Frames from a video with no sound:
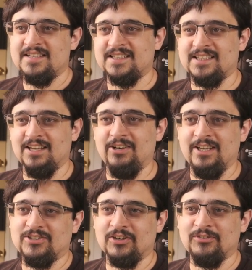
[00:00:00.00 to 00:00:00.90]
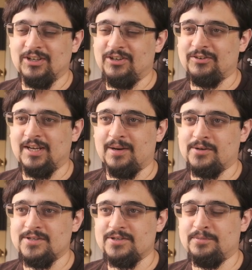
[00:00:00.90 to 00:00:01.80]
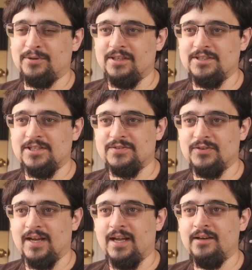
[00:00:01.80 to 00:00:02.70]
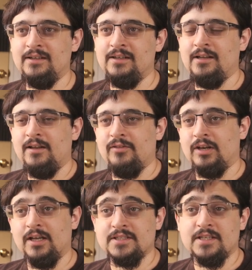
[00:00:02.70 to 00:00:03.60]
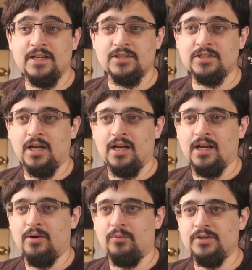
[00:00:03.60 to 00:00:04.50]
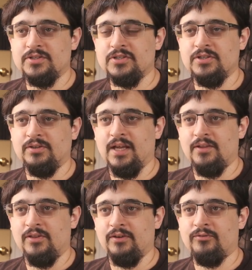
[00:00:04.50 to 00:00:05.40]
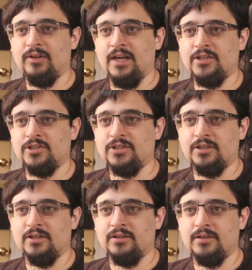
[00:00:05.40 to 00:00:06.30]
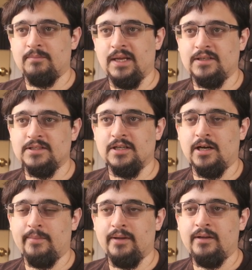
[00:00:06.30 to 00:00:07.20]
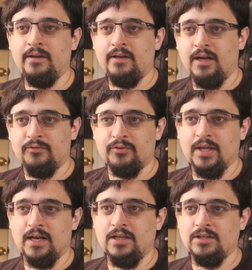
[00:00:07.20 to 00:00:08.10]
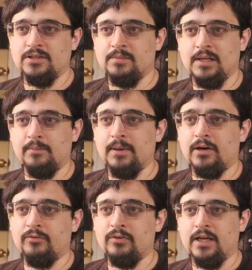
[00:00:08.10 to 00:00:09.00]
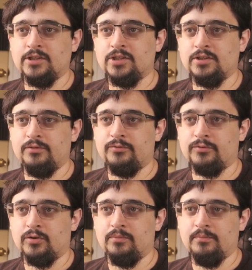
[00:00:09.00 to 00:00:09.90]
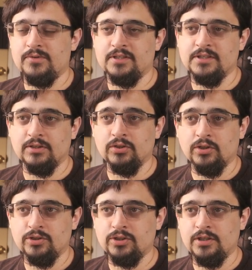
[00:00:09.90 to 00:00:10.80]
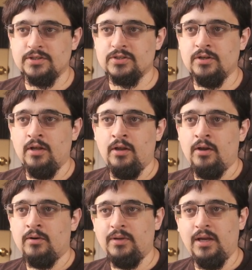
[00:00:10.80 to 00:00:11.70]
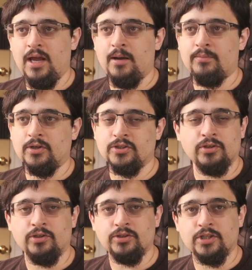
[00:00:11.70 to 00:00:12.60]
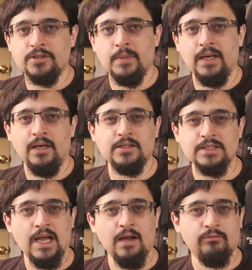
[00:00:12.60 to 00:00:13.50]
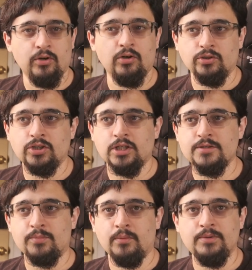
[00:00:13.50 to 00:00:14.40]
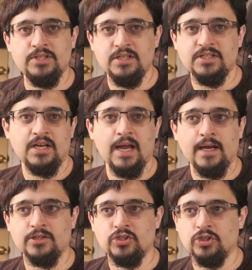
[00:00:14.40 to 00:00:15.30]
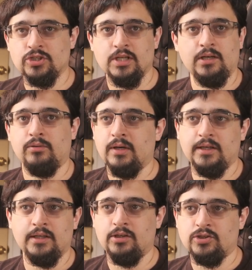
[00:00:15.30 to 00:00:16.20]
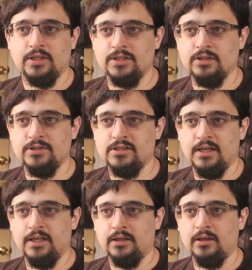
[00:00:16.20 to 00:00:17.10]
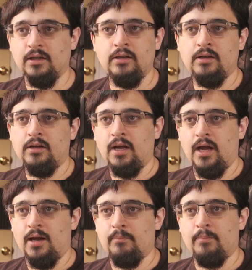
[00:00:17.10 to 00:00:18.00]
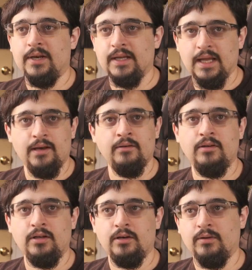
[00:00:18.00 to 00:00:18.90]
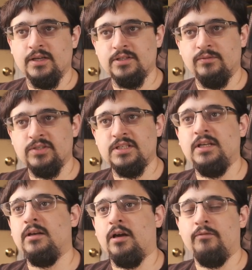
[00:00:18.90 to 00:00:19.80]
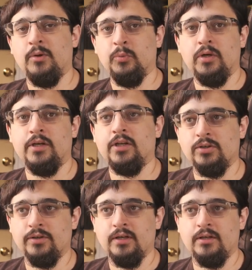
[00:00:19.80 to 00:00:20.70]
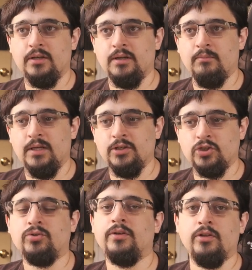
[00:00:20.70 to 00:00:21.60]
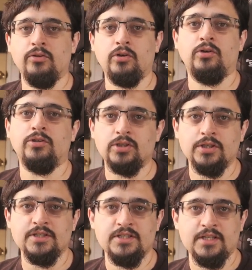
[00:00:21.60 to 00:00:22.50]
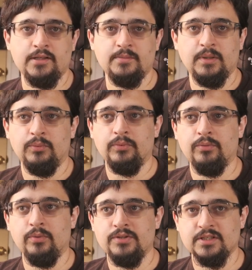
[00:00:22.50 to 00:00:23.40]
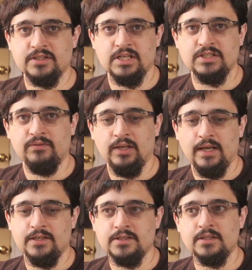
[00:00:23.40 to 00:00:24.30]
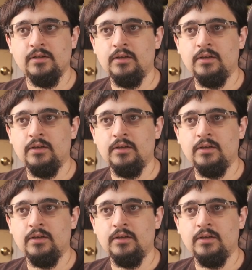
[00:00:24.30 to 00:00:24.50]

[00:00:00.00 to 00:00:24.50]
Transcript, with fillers: slowly drifting off camera, so apologies for that. The last stage uh, was to get the flesh painted up, and for that I used Plaguebearer Flesh from Citadel Contrast. When you airbrush a contrast paint, it doesn't have the contrast properties, it acts just like a regular translucent ink. Um, but again, you know, as you've seen, I've been working on ensuring that the contrast is there to begin with, with successive layers